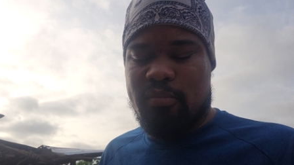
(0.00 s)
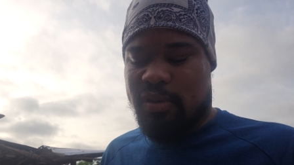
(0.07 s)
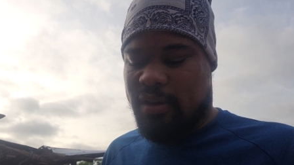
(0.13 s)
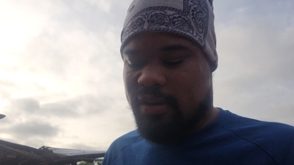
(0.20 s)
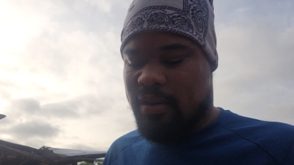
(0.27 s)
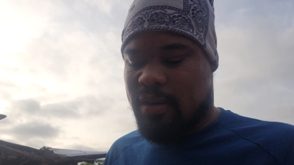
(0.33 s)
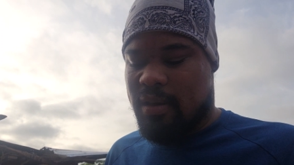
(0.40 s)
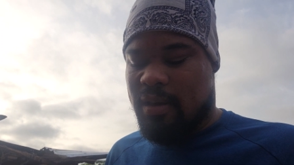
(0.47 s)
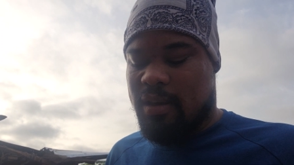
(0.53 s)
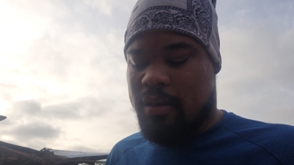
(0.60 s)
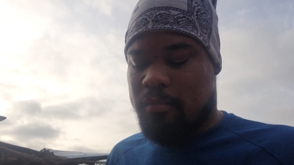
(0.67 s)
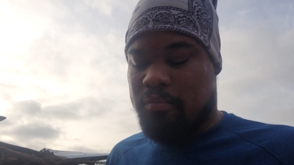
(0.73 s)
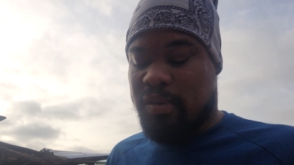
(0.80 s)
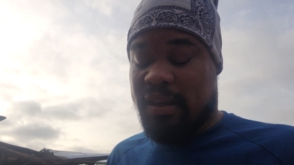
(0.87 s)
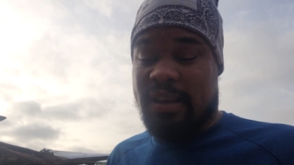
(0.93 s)
but
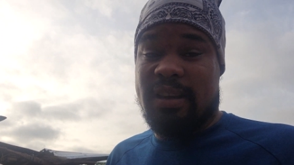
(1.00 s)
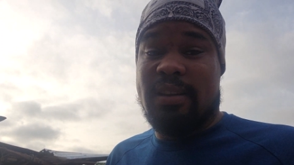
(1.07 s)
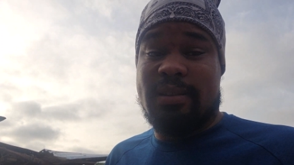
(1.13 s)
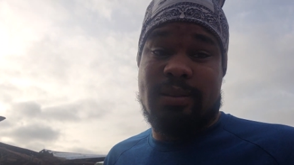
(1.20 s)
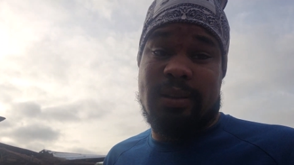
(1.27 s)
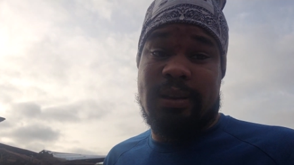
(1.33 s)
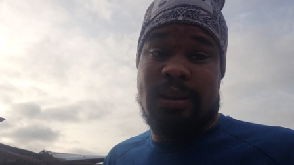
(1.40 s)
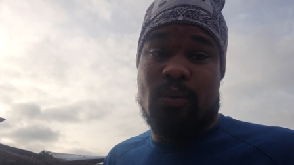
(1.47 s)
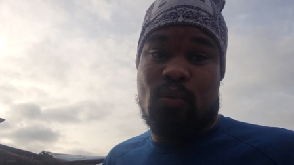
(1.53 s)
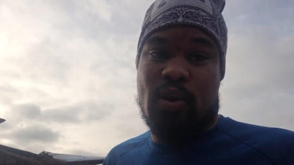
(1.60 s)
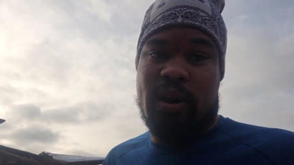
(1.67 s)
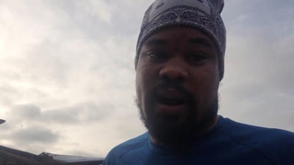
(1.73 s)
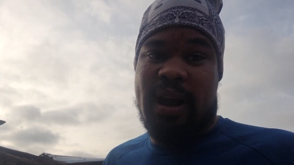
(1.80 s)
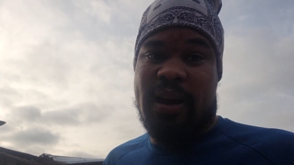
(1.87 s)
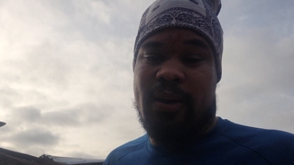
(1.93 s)
because it didn't
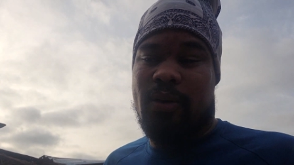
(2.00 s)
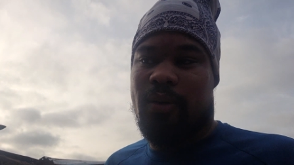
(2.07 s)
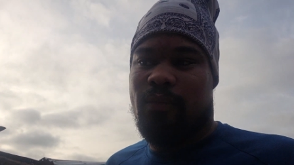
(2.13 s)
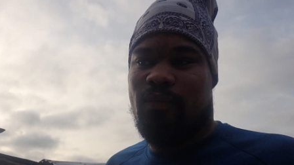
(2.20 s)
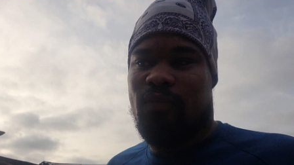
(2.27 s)
work out,